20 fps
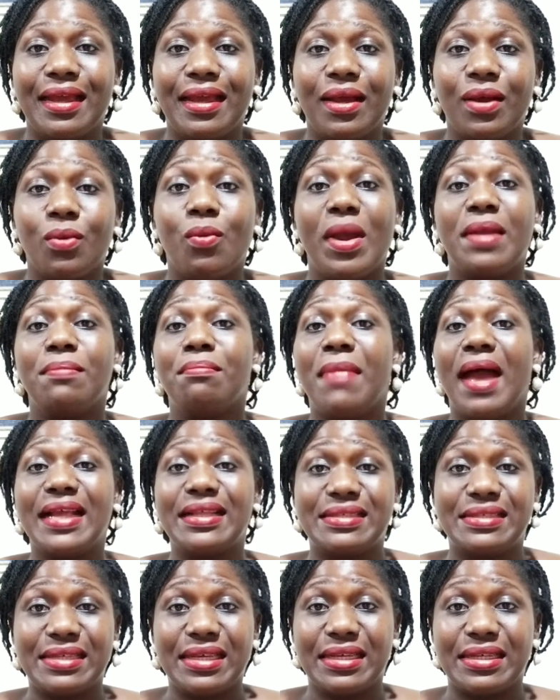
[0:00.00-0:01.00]
when man
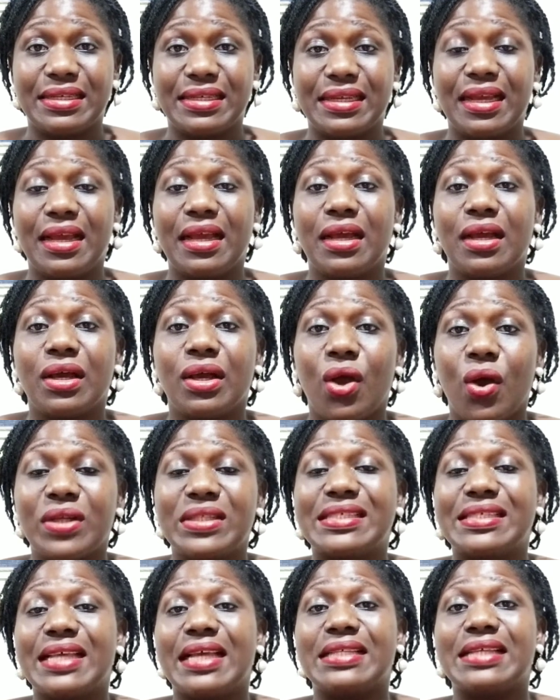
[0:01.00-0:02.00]
sinned, God
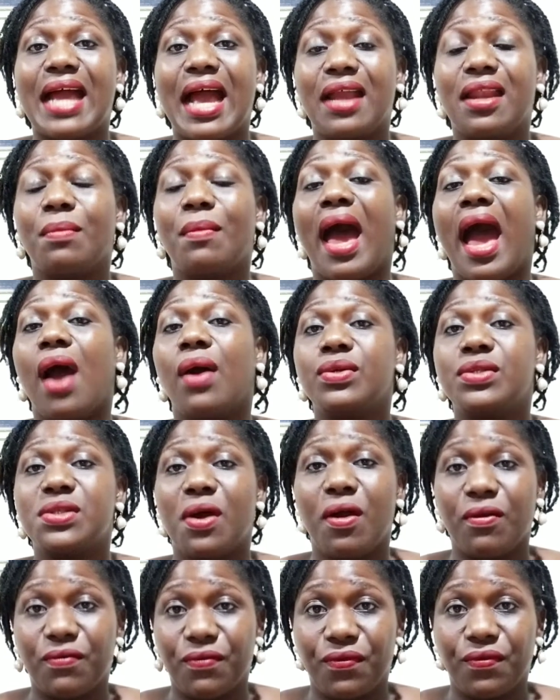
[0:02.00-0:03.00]
sent Adam out
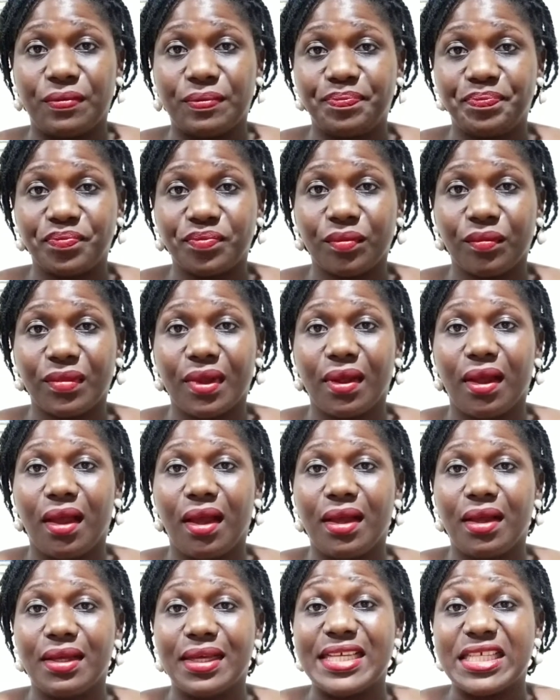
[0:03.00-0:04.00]
of
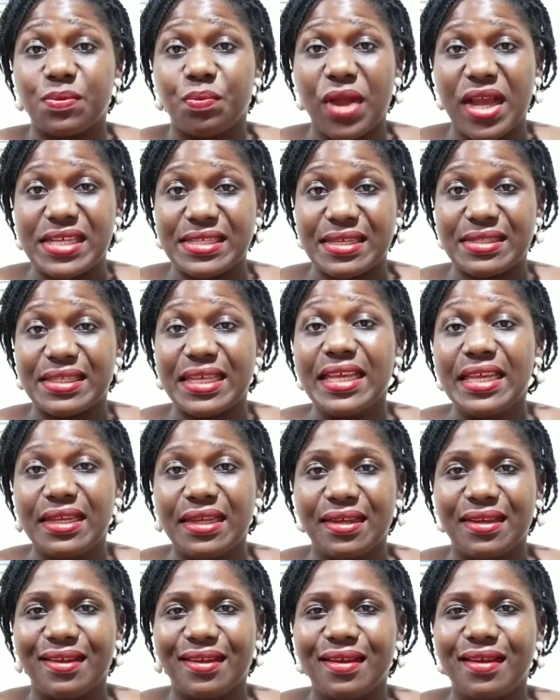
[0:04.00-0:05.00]
his presence,
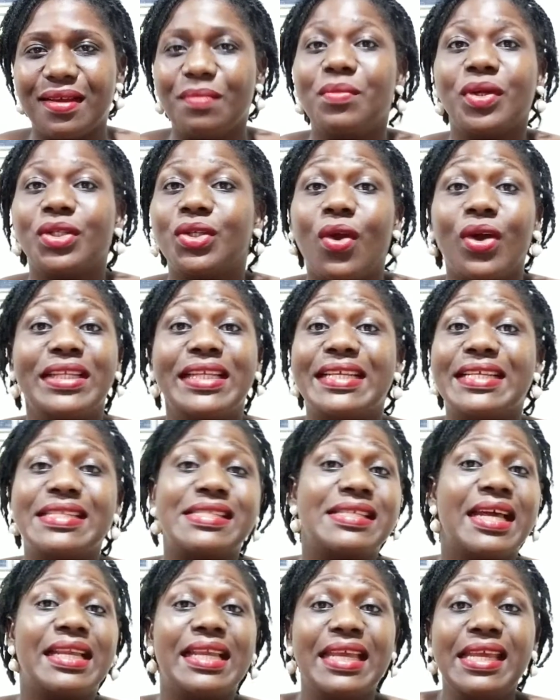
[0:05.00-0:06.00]
Eden. But God didn't
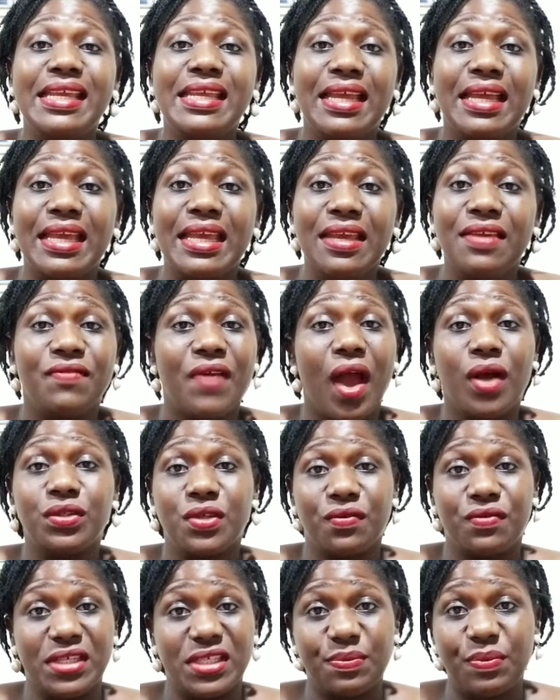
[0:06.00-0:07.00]
send Eve out
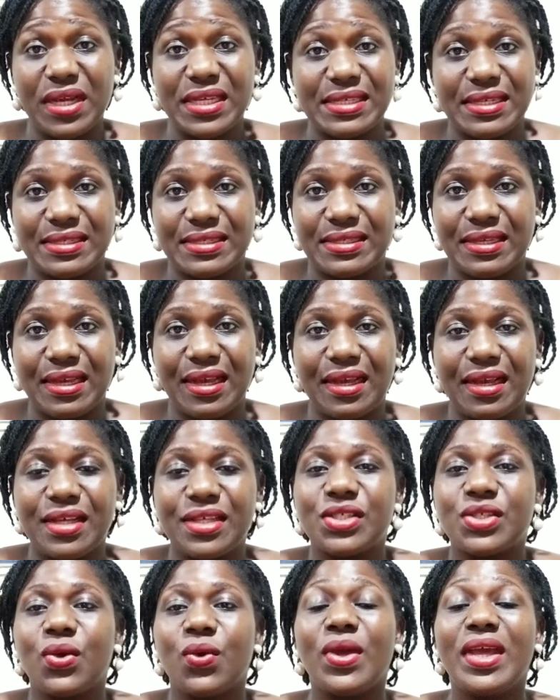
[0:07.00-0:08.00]
of his presence.
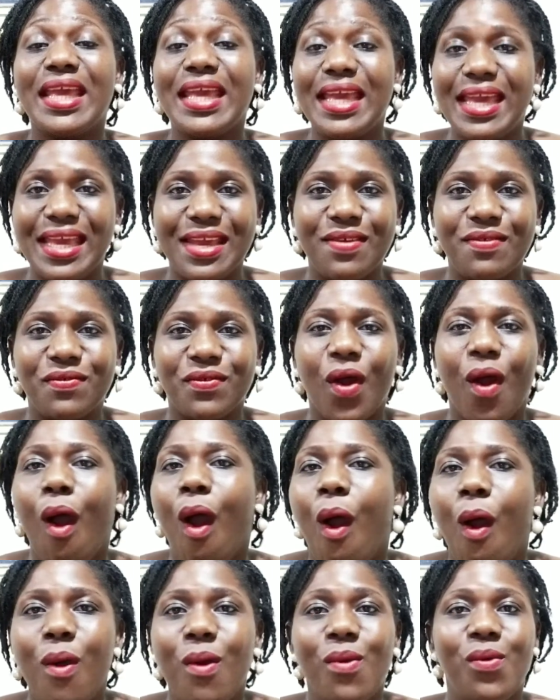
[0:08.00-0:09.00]
So Eve
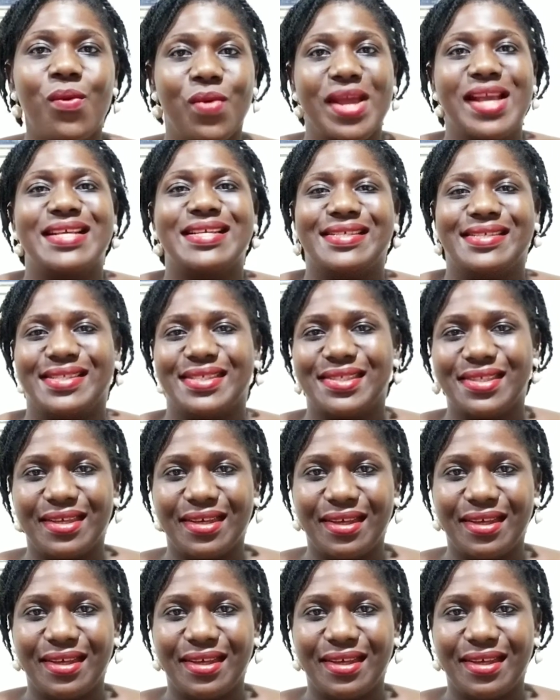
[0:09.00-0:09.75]
always